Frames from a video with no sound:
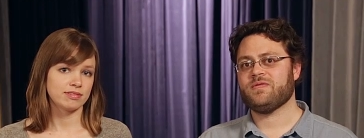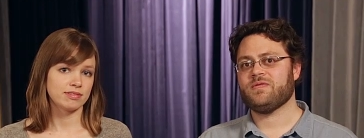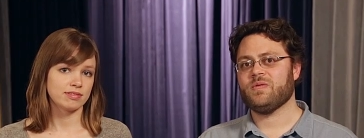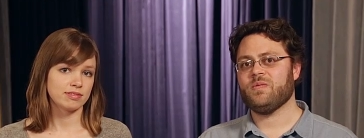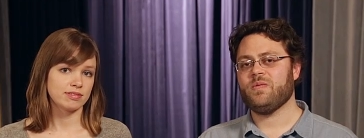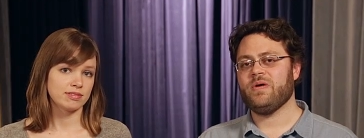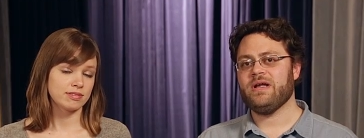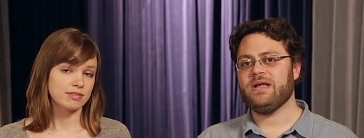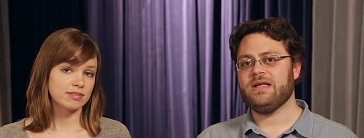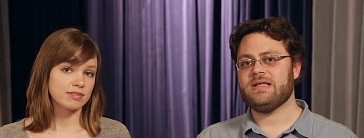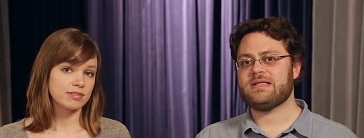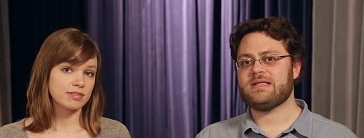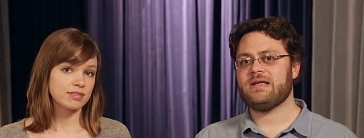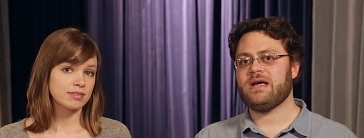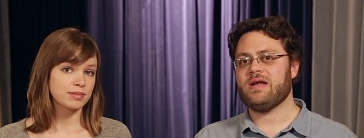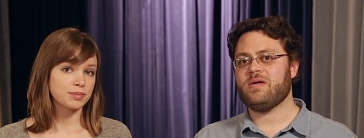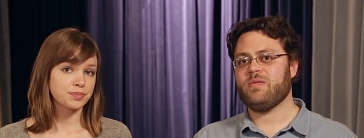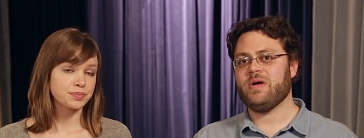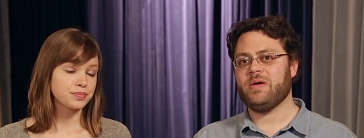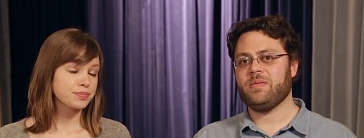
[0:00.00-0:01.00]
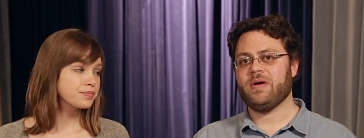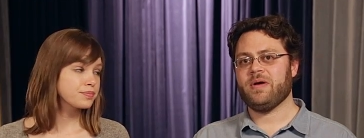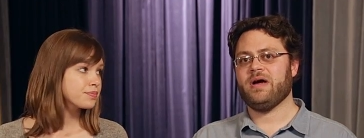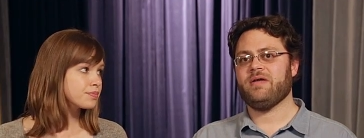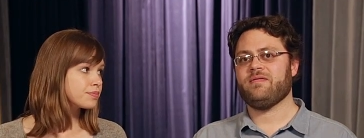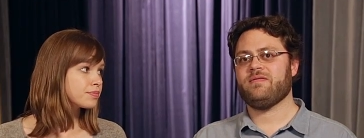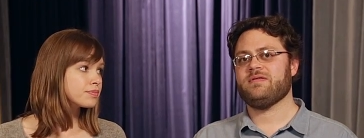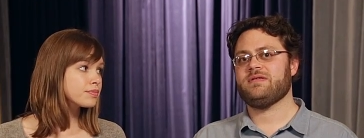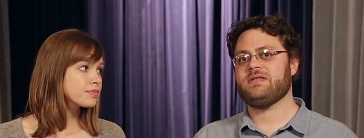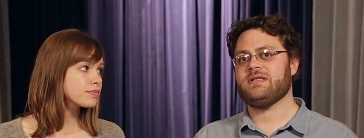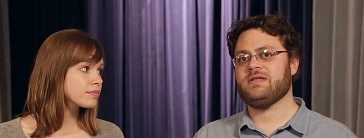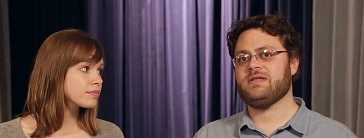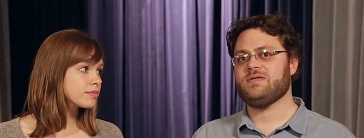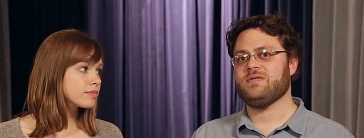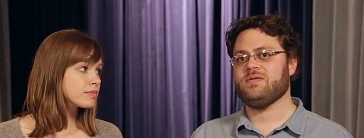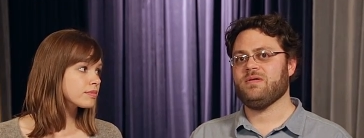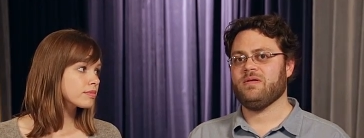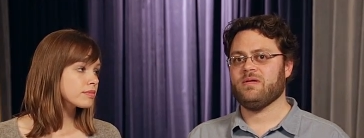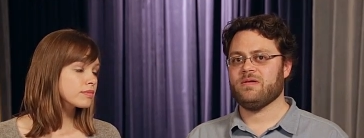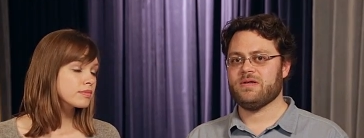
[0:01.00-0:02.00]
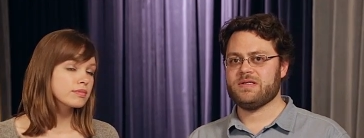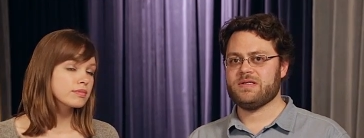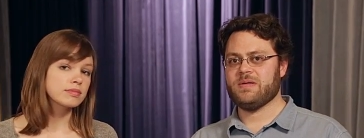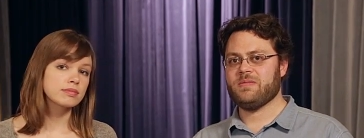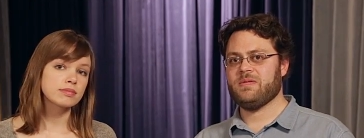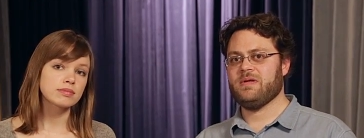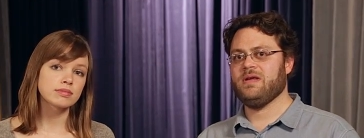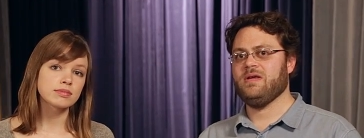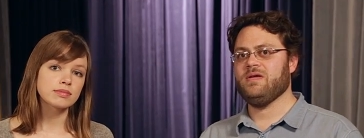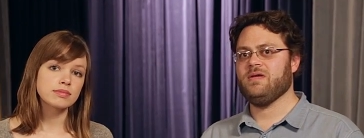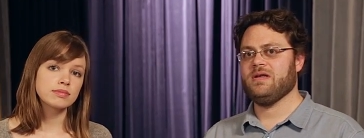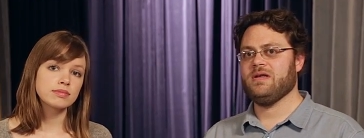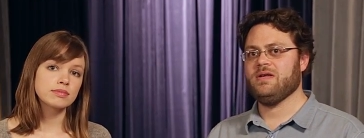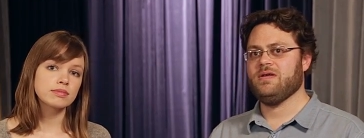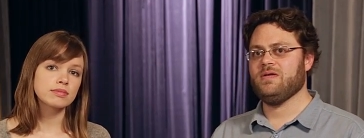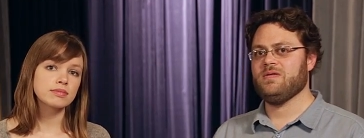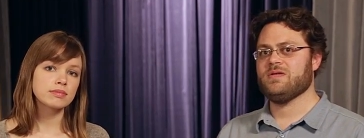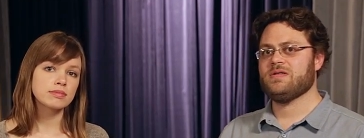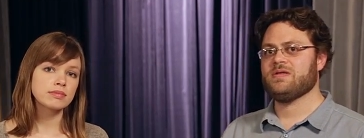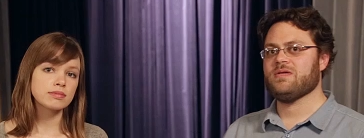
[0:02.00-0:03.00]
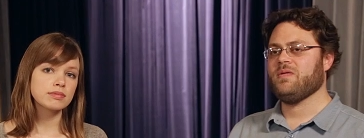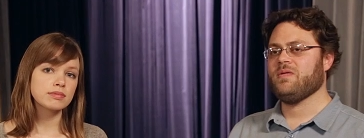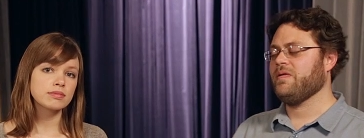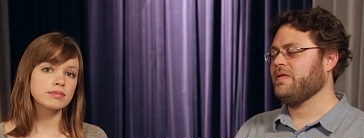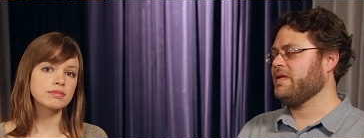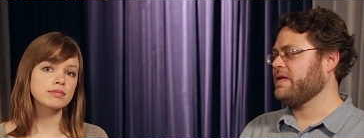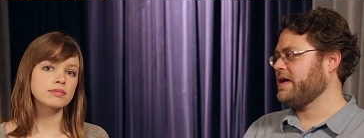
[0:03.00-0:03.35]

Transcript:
Speaker 1: For one, it's not a web conferencing tool or something you can use to hold